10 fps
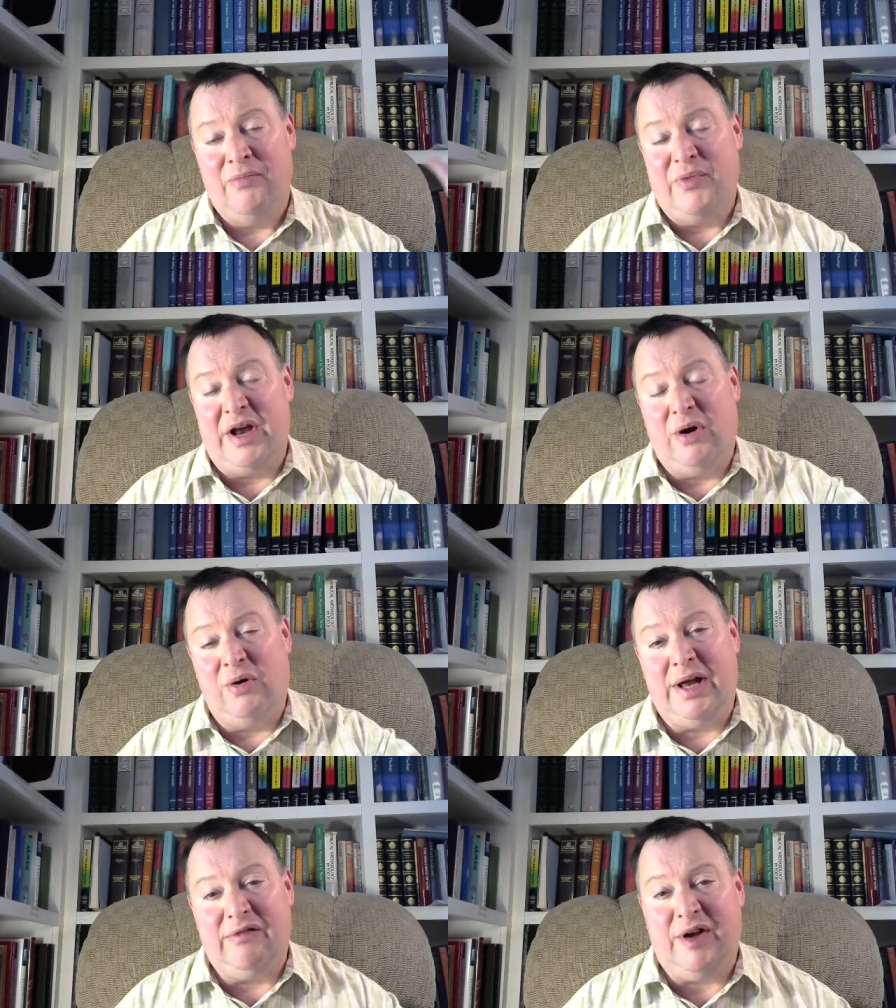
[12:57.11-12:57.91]
They
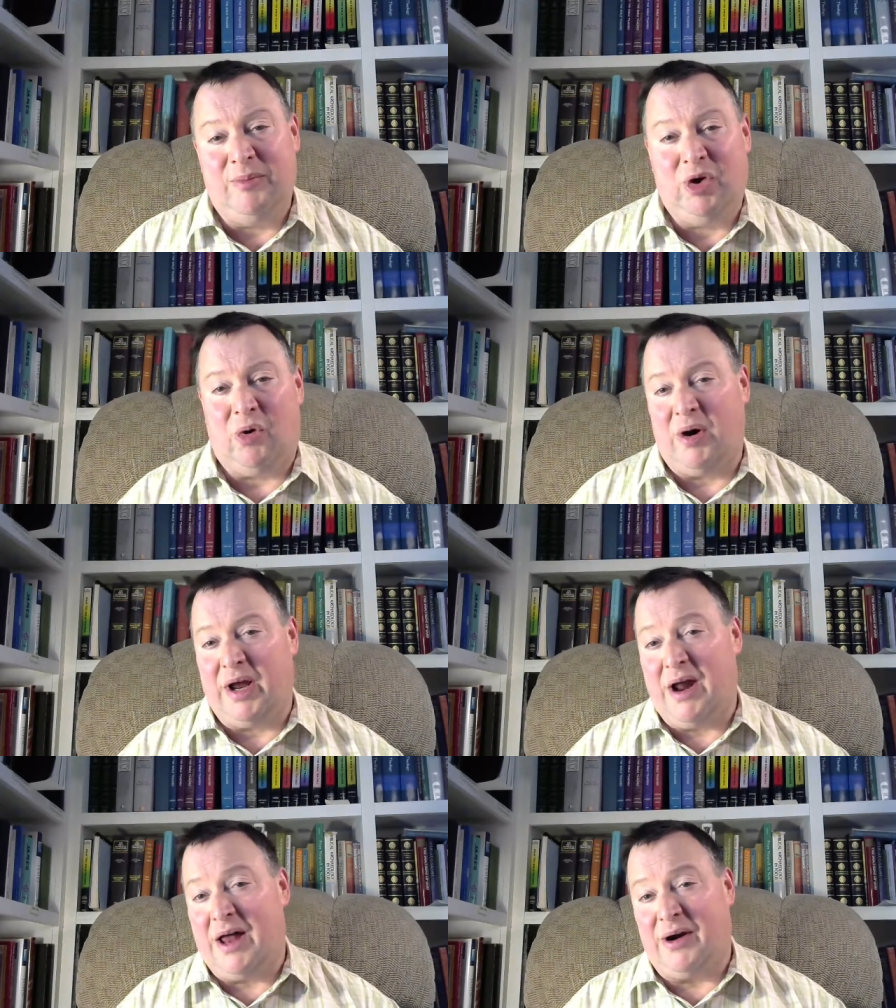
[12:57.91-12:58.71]
don't give him glory
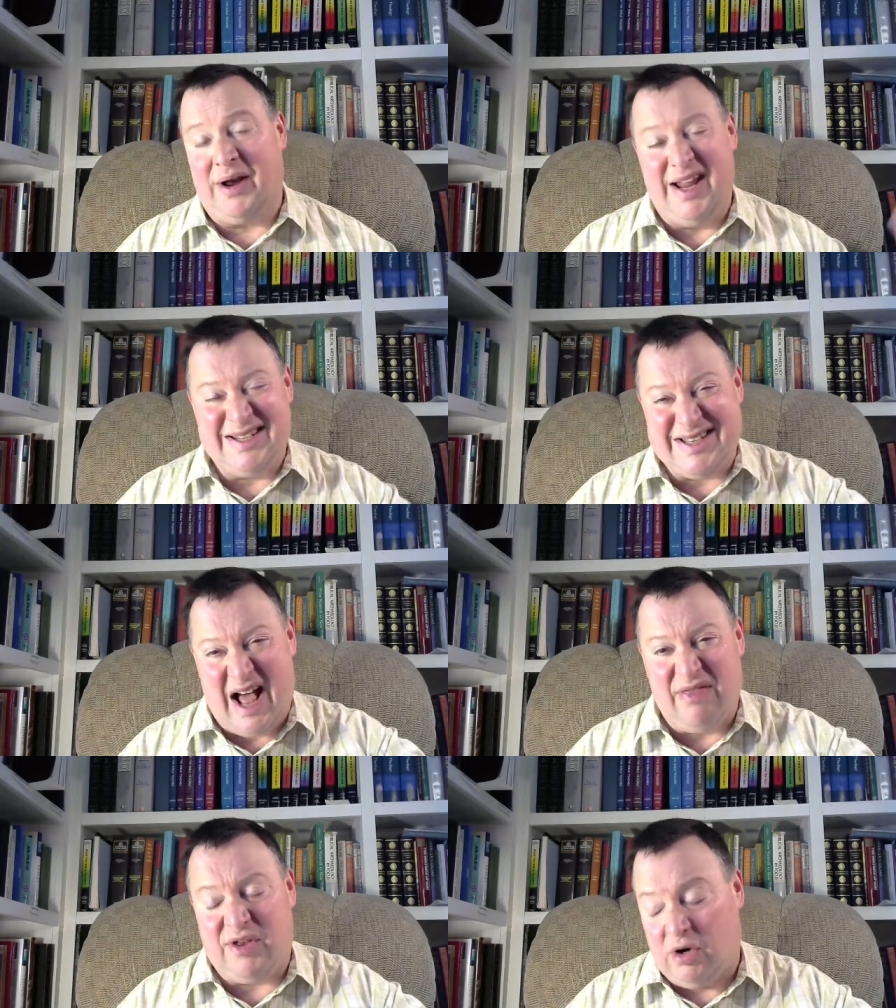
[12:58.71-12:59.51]
and honor. He is
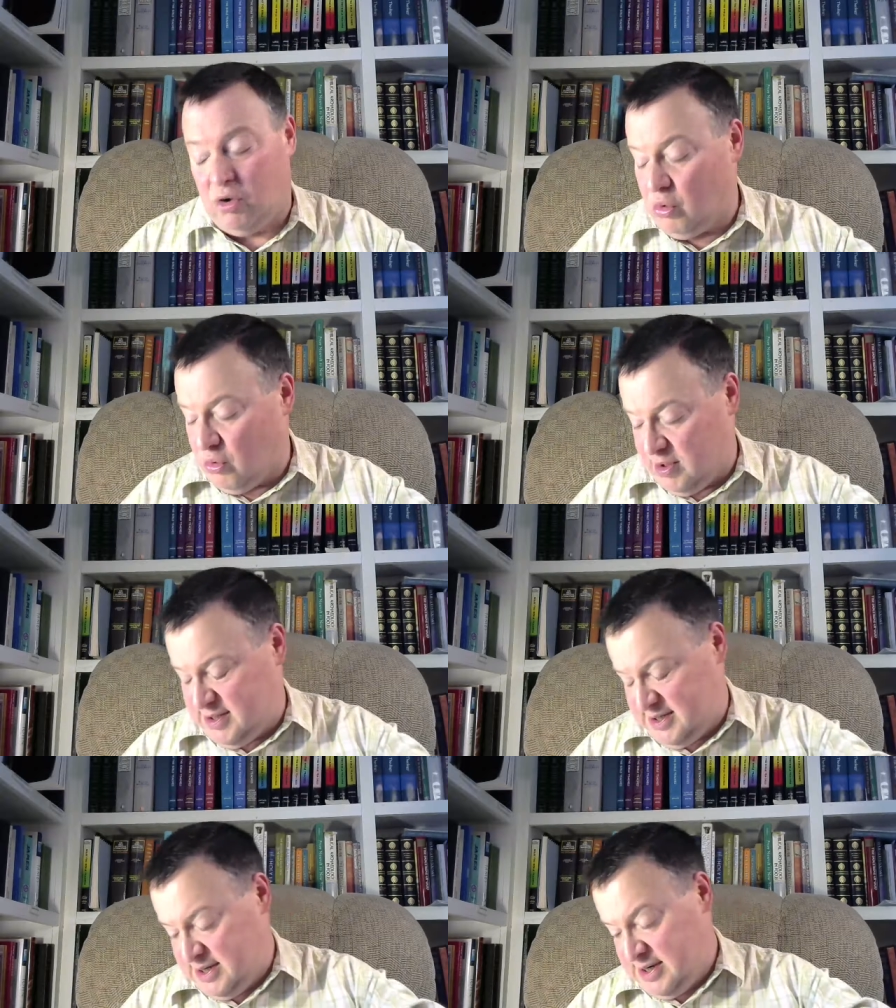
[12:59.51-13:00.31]
not their Lord.